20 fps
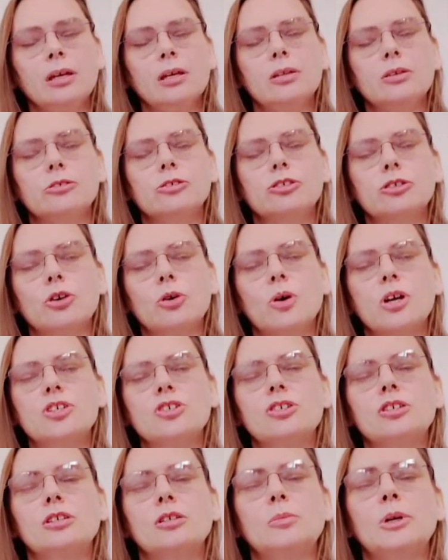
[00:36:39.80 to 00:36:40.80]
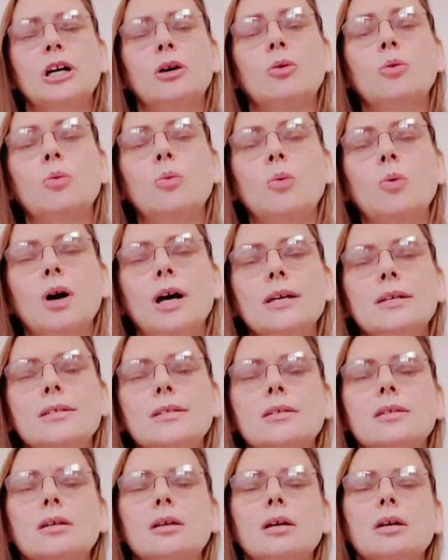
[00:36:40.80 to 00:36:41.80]
There's a question about white.
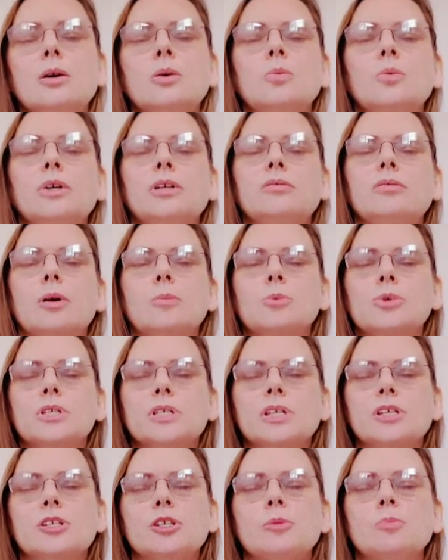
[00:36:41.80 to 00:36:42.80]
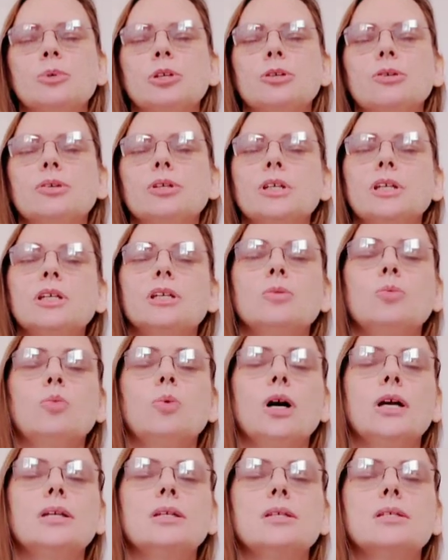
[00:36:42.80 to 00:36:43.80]
White represents purity.
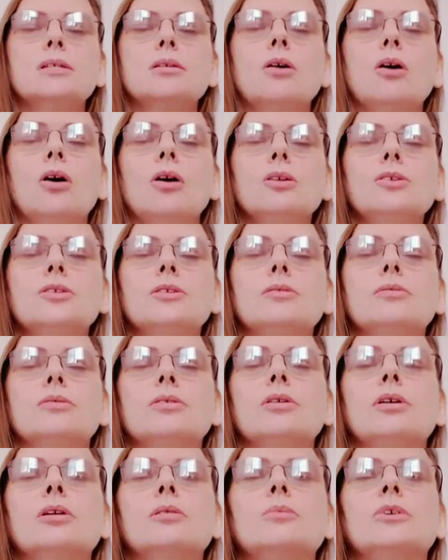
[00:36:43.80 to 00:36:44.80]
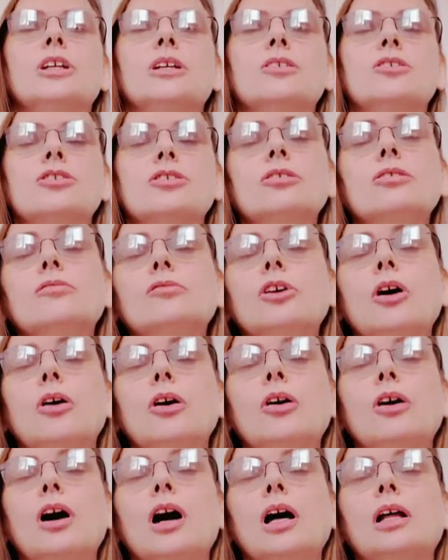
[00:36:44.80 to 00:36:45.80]
White is also the combination of
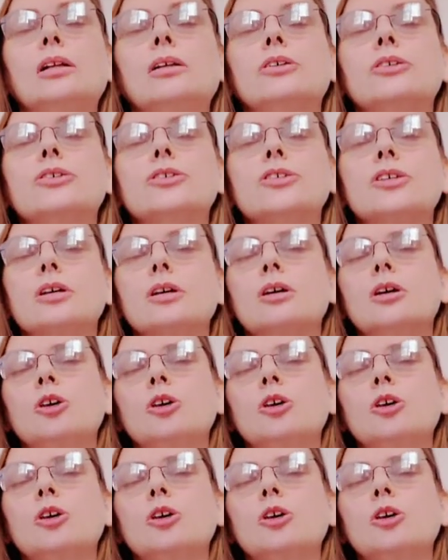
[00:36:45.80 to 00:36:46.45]
all colors.